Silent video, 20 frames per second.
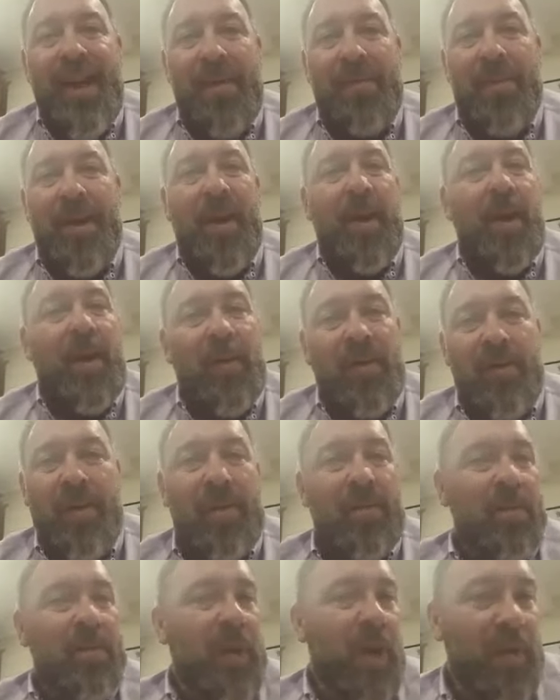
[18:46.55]
But a lot of
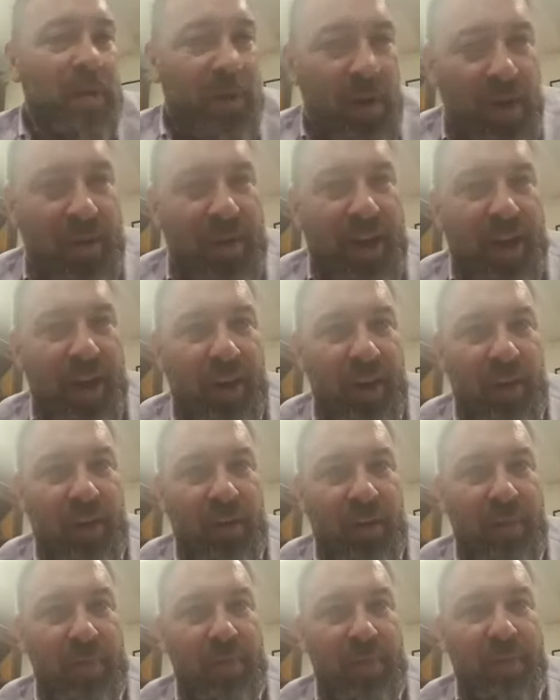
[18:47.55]
people don't know that. A lot
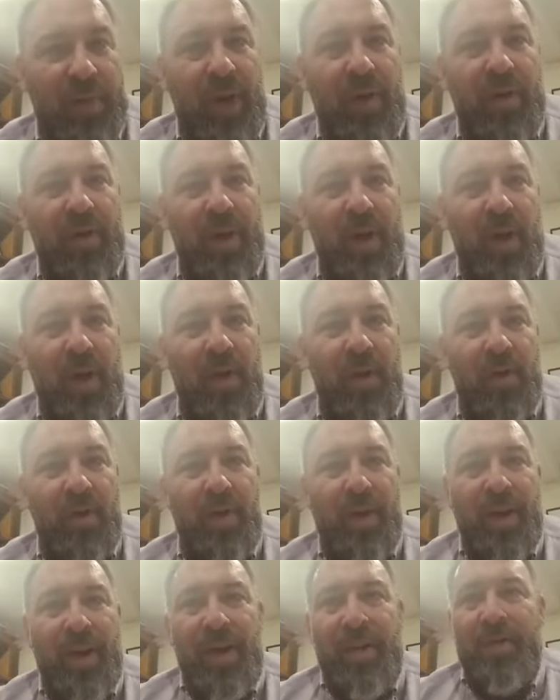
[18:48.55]
of people
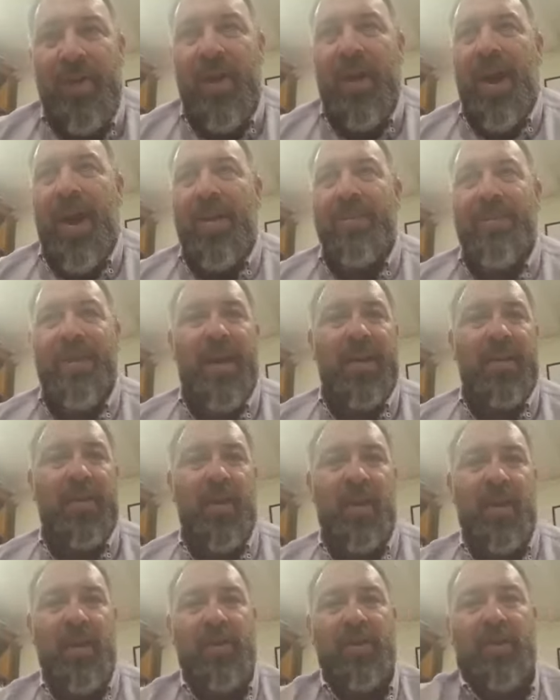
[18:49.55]
don't have that
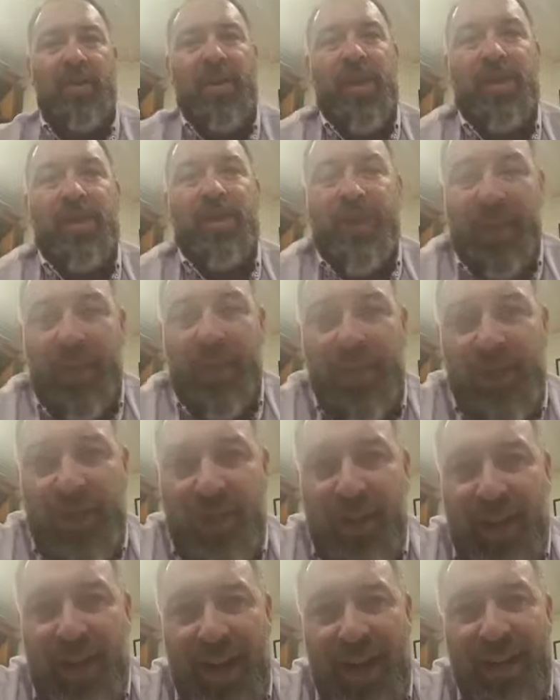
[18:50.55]
knowledge of
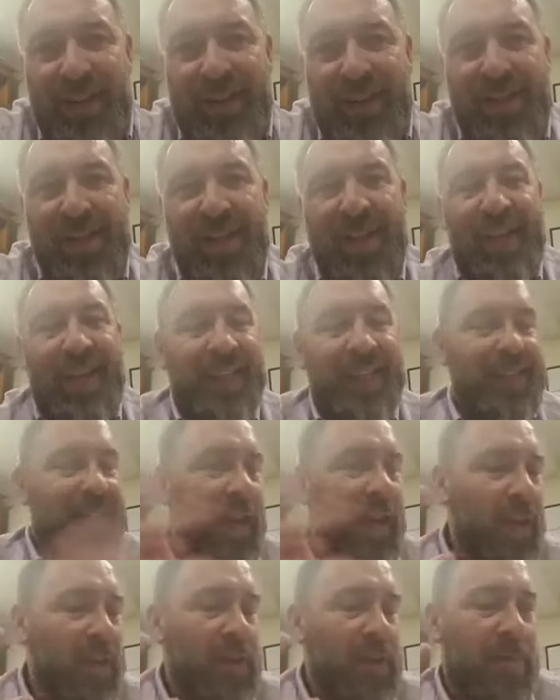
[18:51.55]
definition. And it
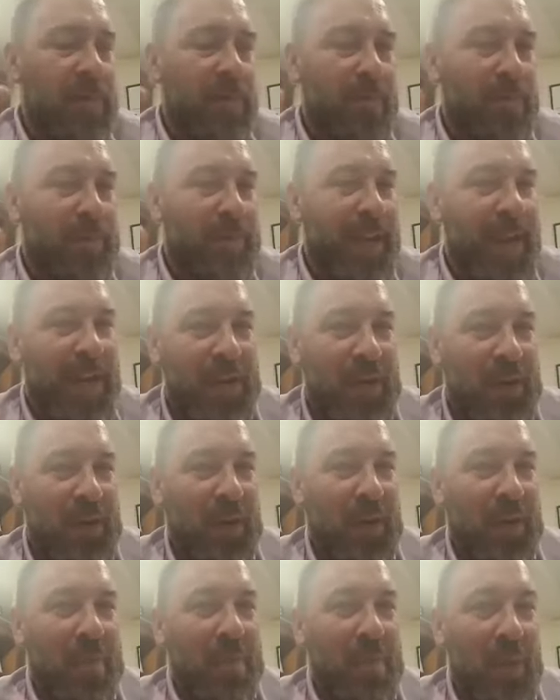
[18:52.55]
sounds
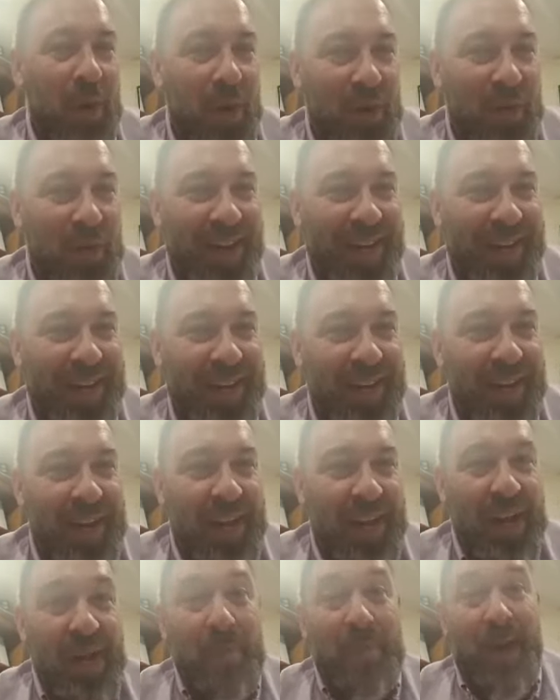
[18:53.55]
technical and boring,
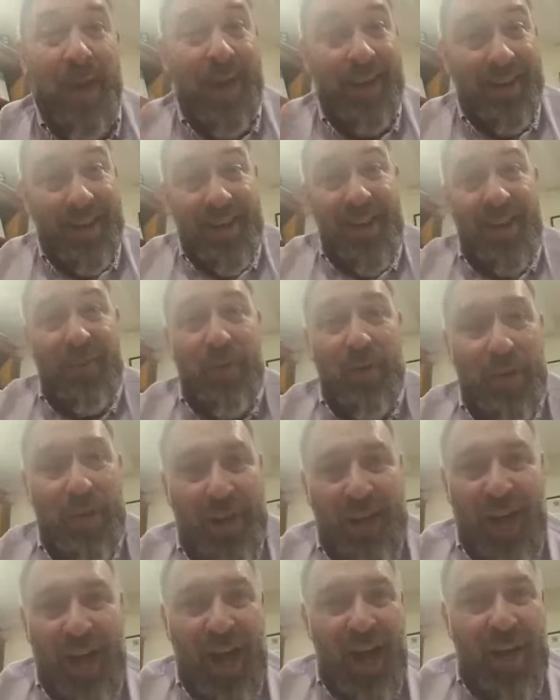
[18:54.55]
but if you're a
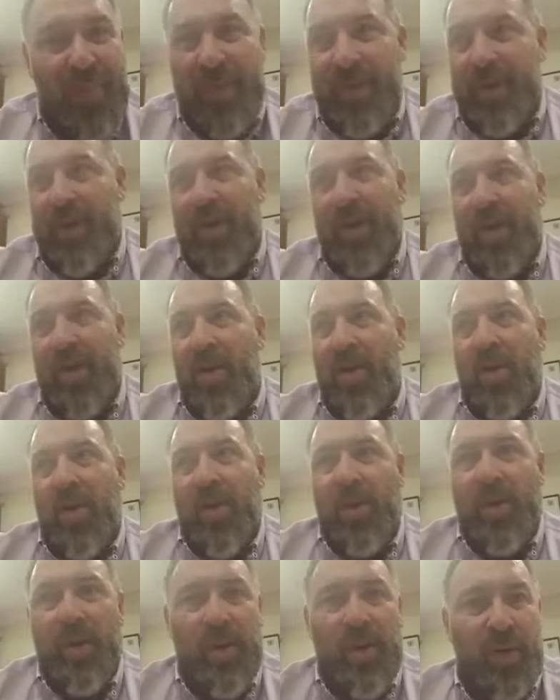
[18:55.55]
carpenter
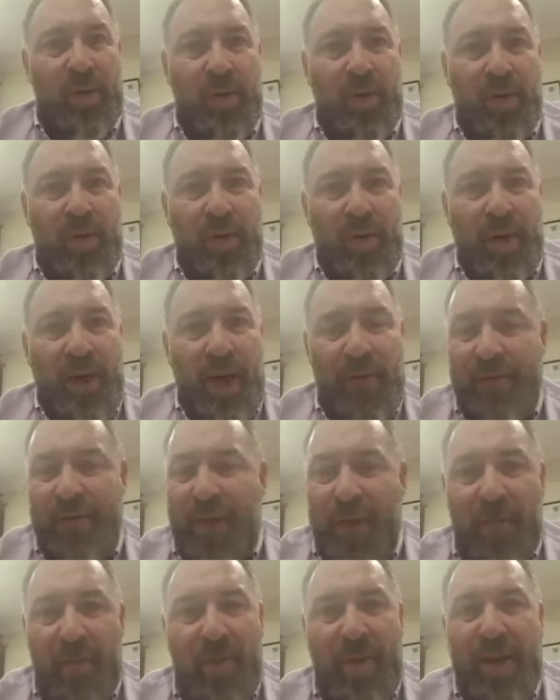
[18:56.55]
or you're a
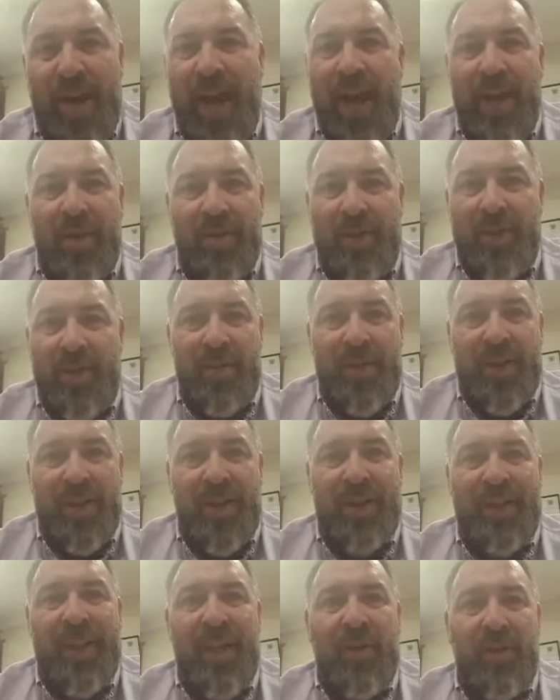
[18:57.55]
fabricator or something
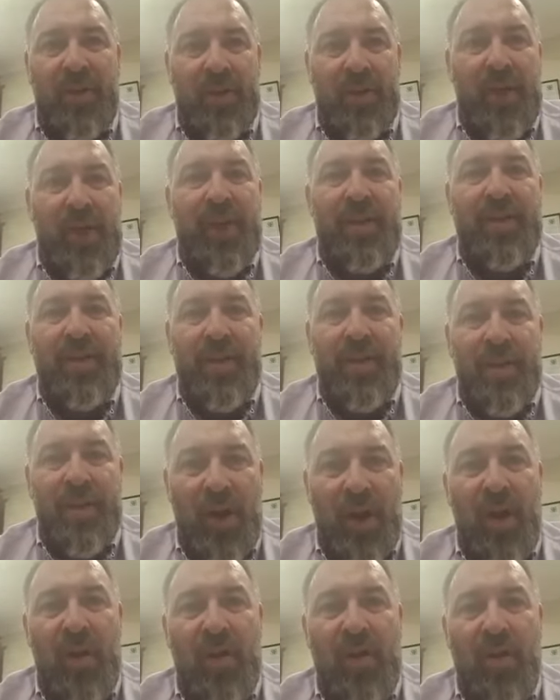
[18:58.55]
like that, you need to
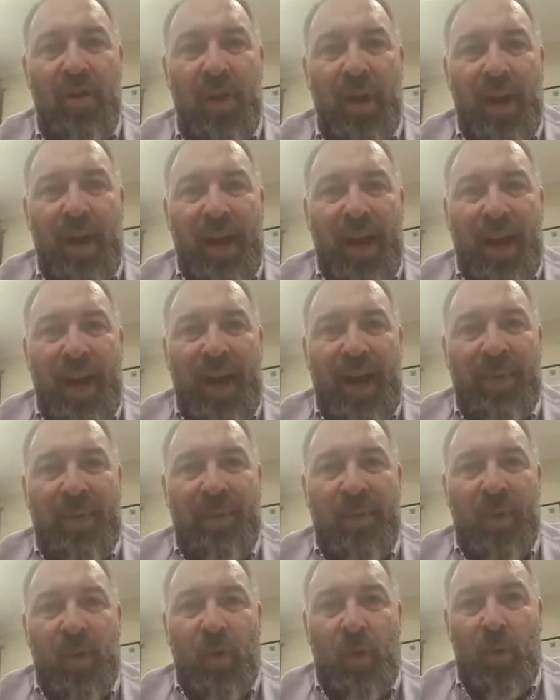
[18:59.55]
know
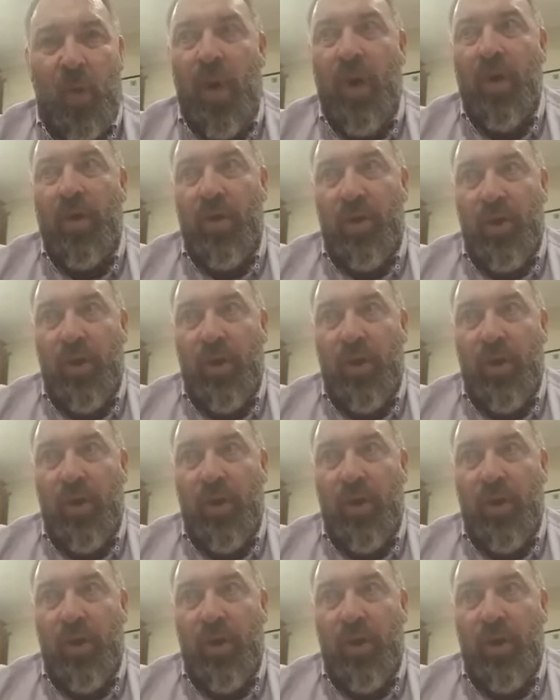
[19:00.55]
what you